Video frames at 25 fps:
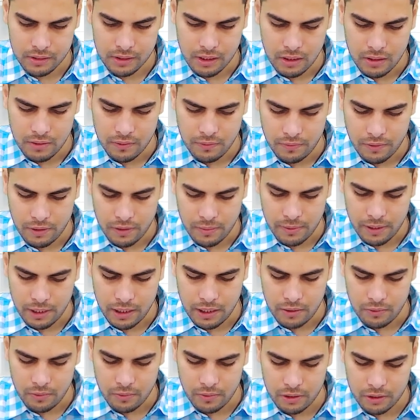will be
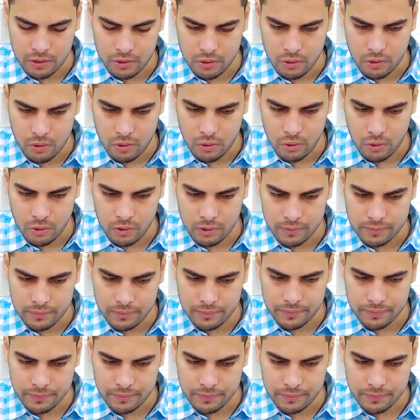equal to load